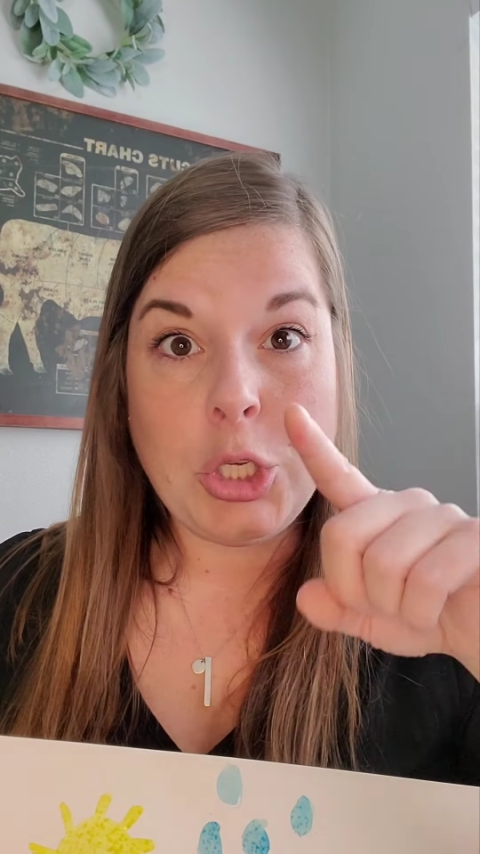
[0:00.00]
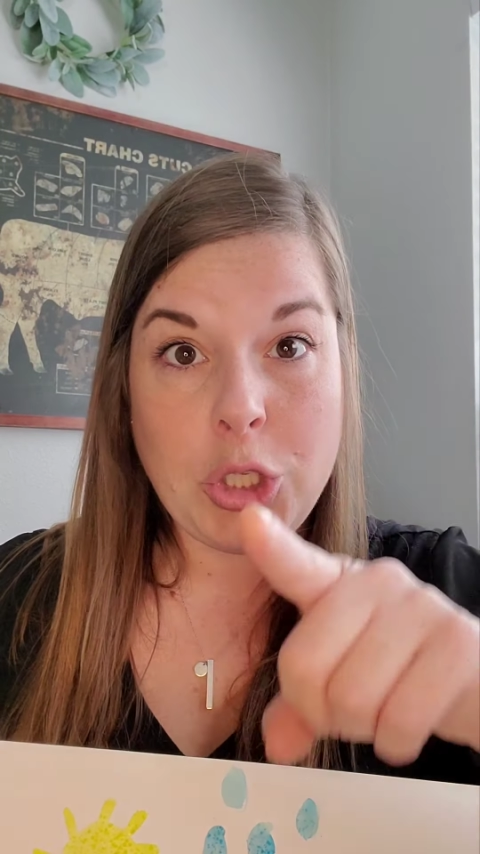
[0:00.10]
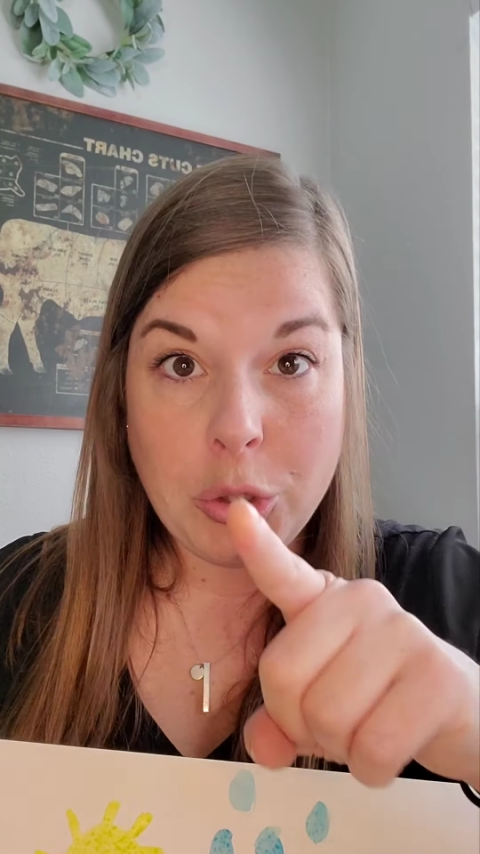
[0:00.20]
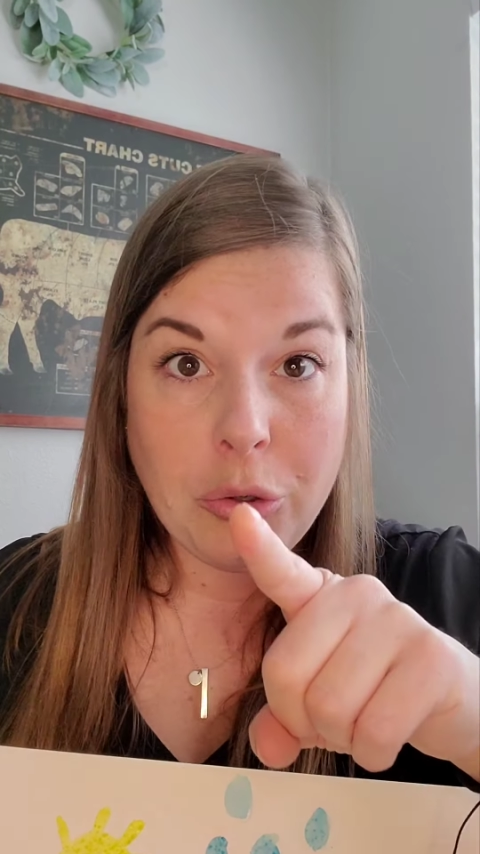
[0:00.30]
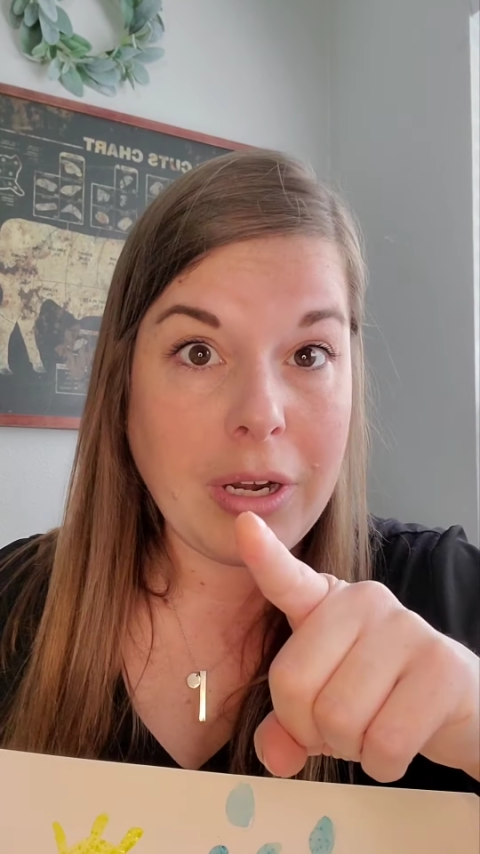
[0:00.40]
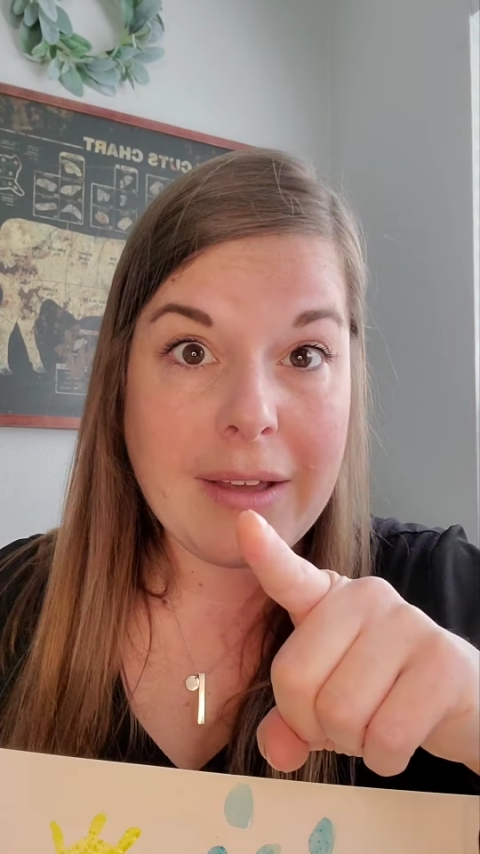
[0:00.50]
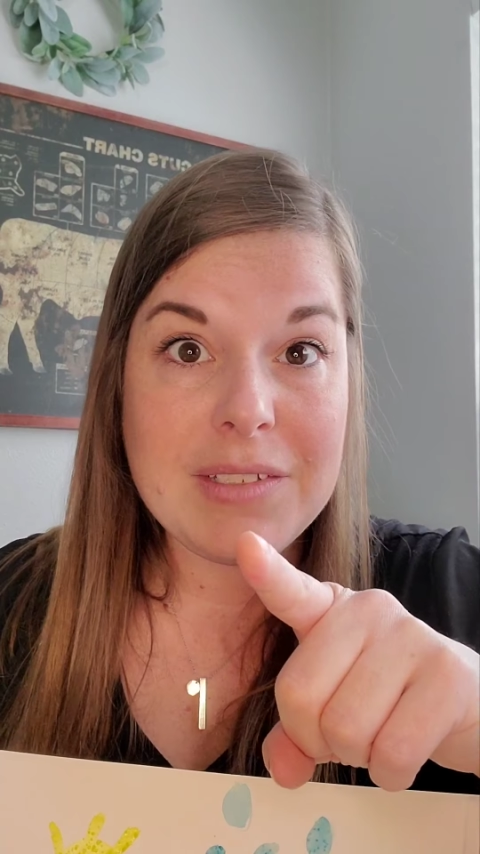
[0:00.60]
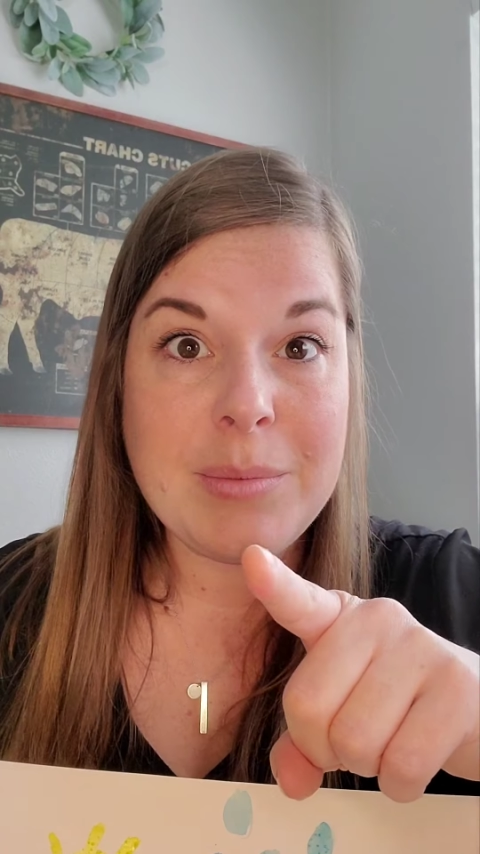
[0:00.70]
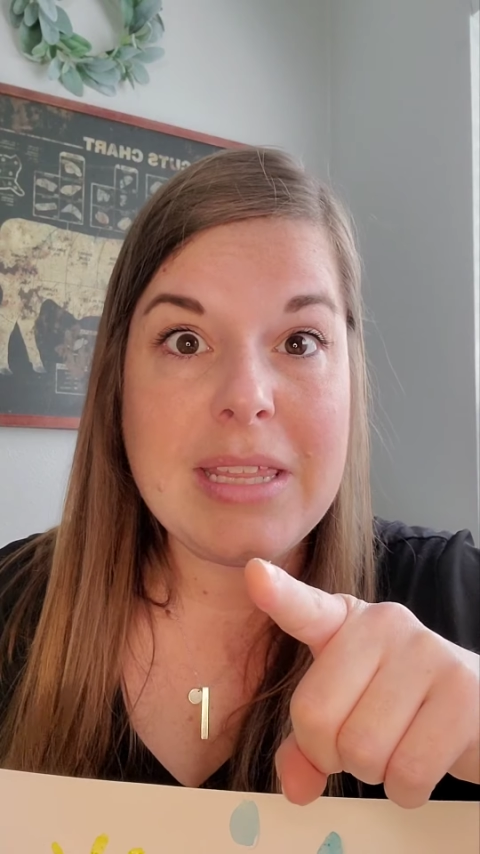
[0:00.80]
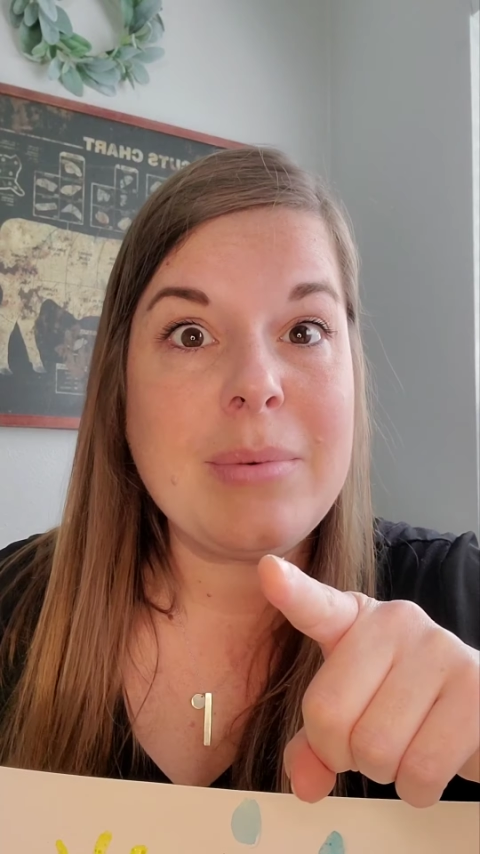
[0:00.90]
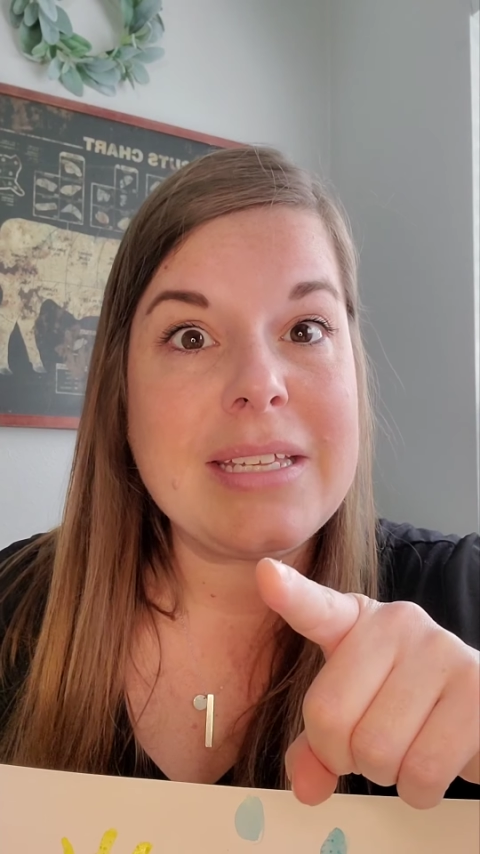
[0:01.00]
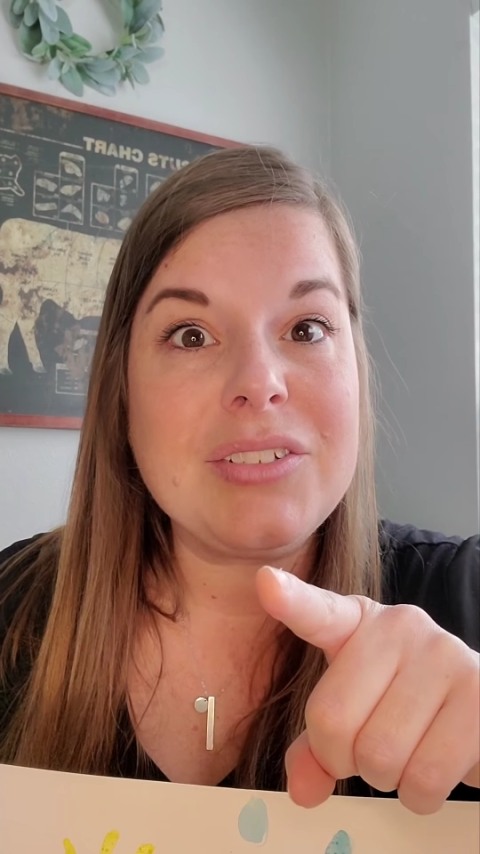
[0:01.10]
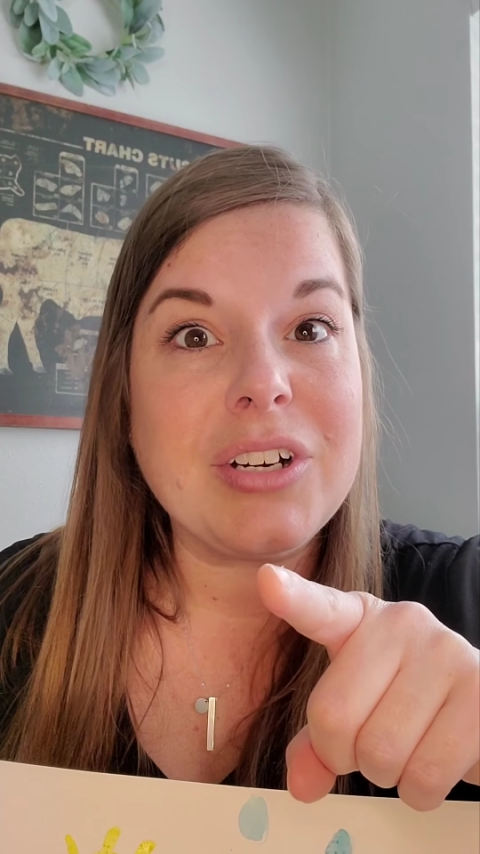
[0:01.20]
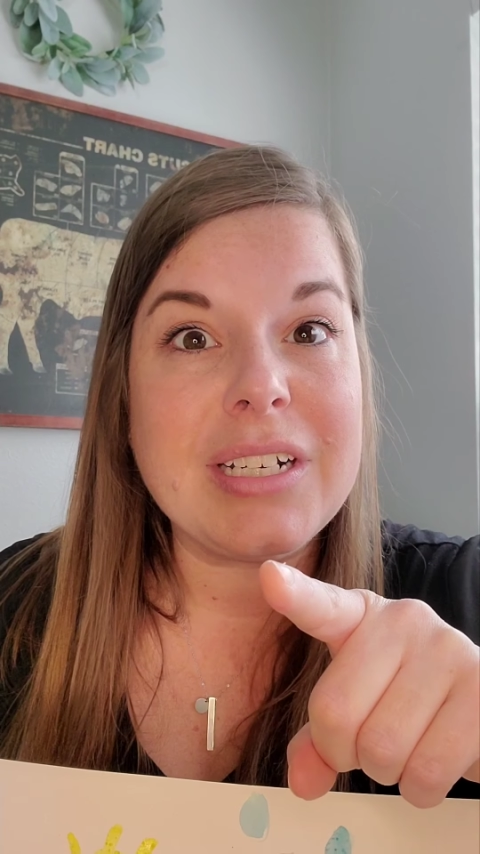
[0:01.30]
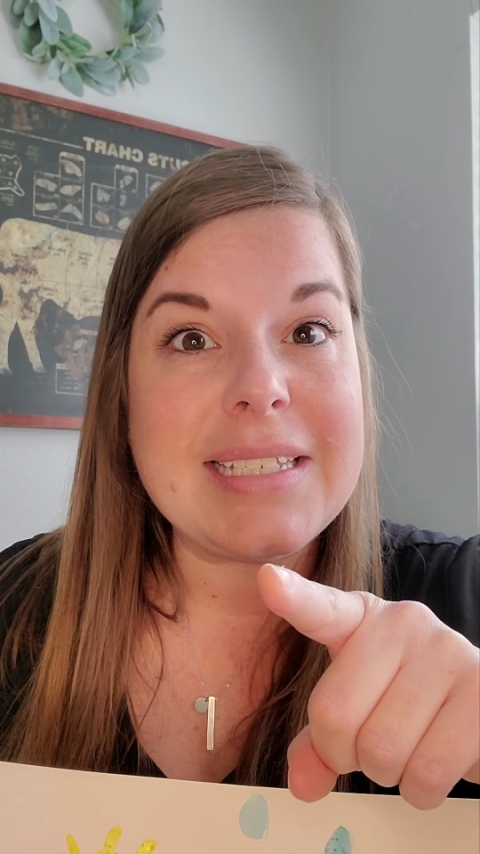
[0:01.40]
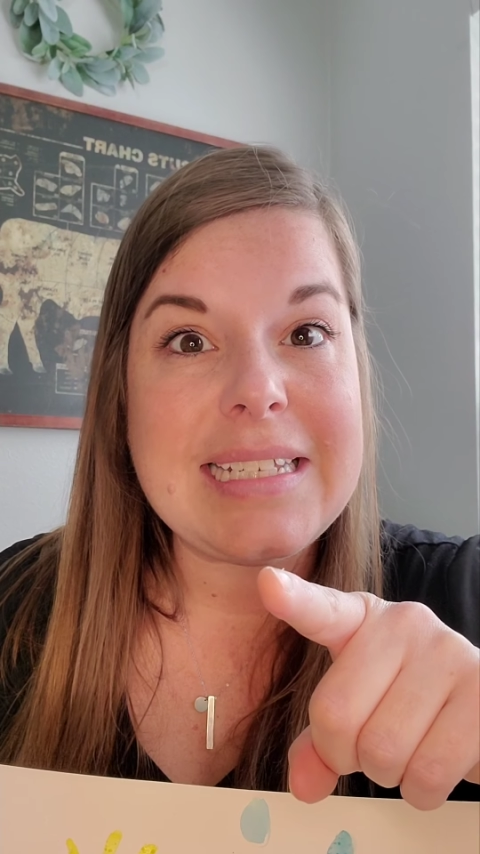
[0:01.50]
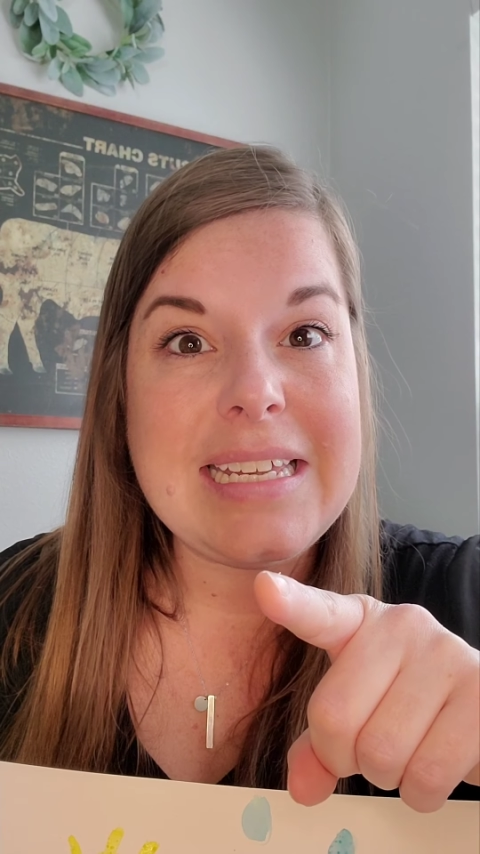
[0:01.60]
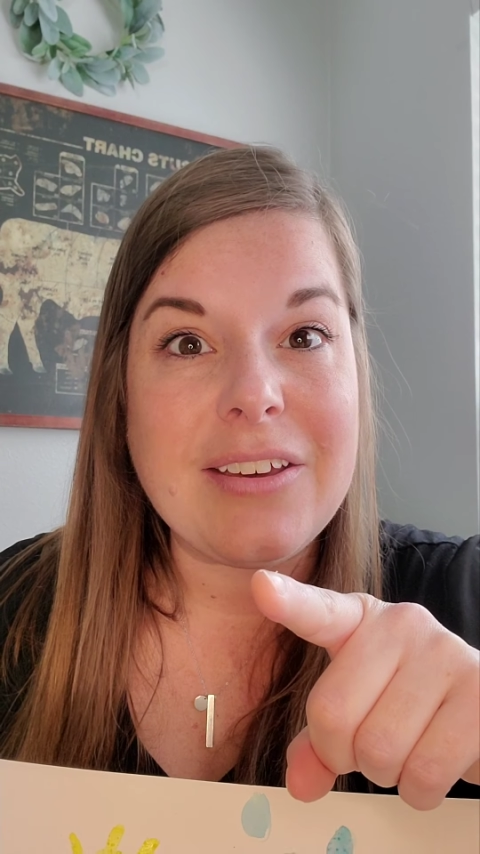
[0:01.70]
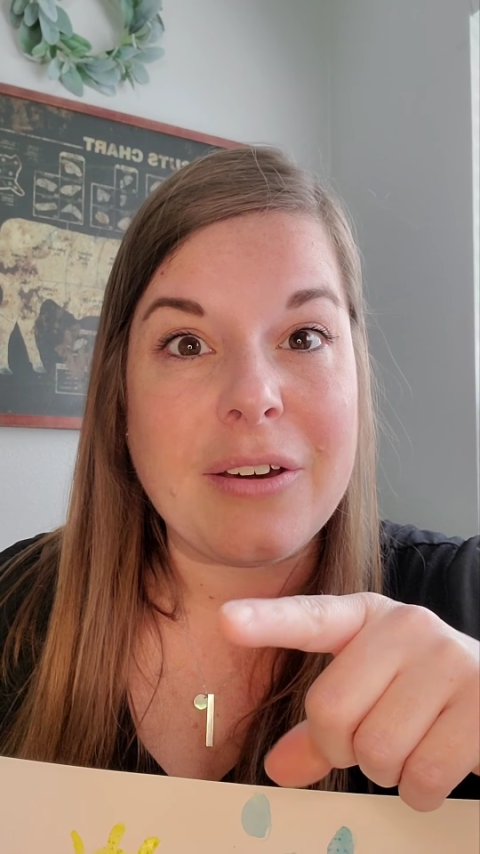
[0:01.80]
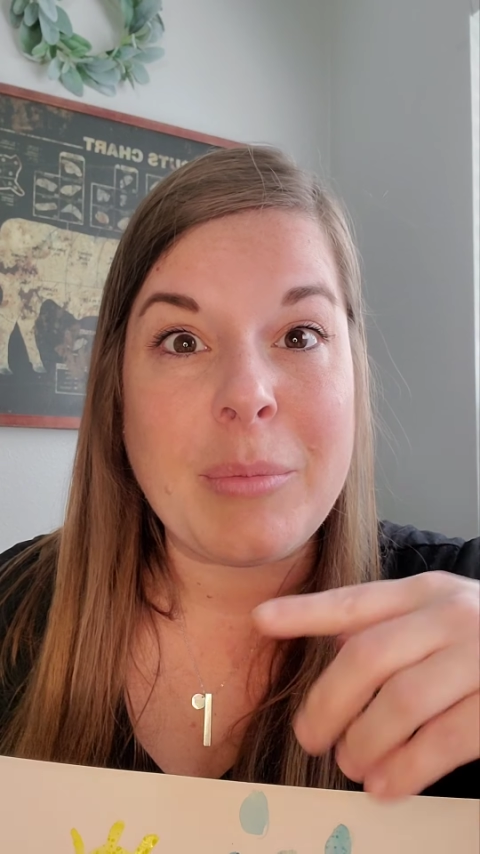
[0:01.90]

You don't have to be the best artist either,